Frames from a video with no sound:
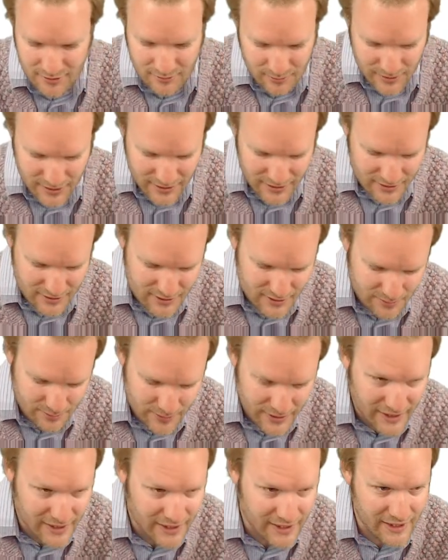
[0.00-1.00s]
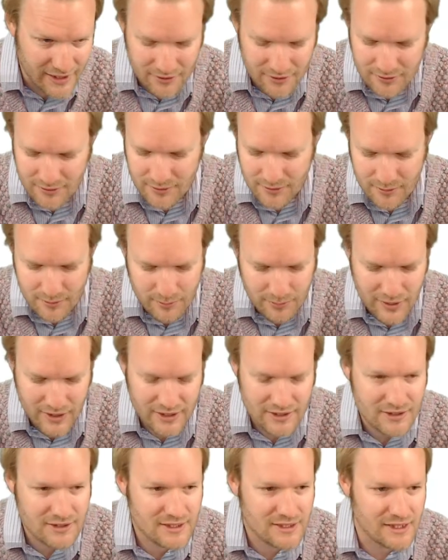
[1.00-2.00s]
plus bn
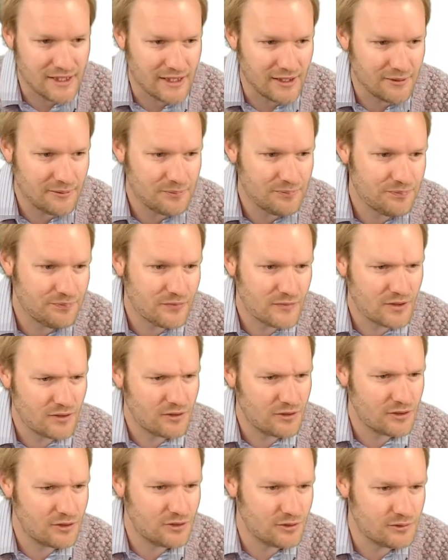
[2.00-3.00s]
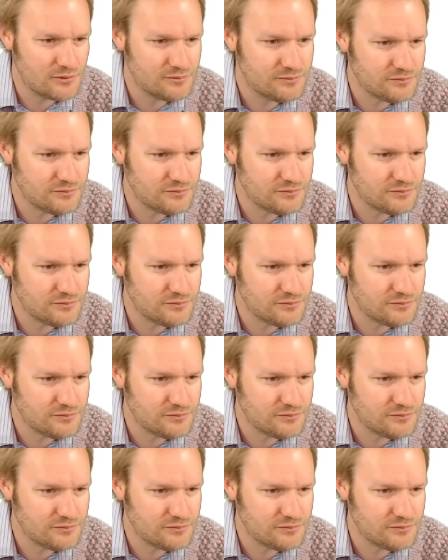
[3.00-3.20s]
plus c. Cool.